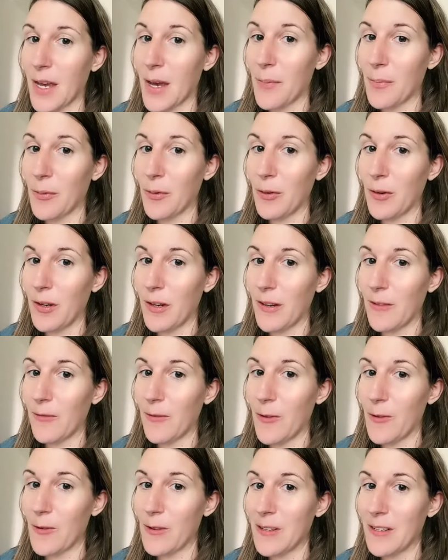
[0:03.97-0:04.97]
Uproot it,
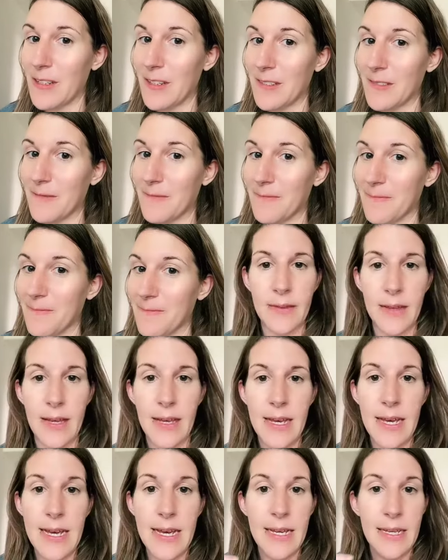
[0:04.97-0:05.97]
of course.
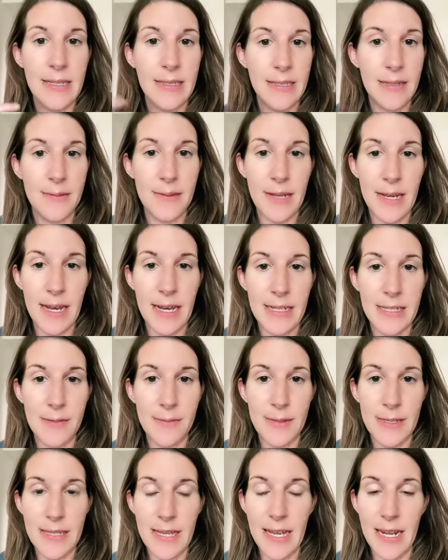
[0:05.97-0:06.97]
Seems like
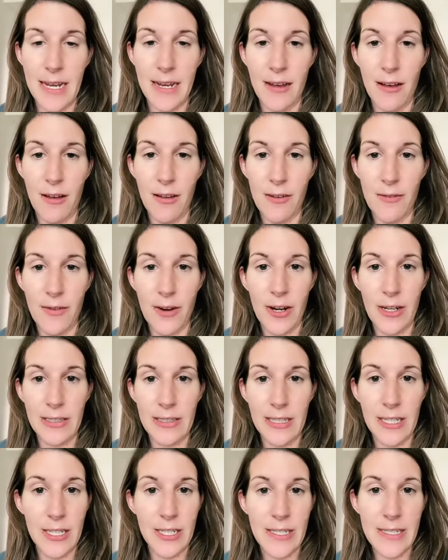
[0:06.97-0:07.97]
eczema is hitting all of our
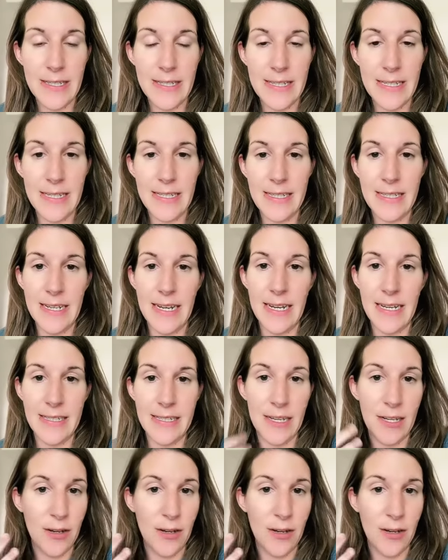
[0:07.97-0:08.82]
littles these days.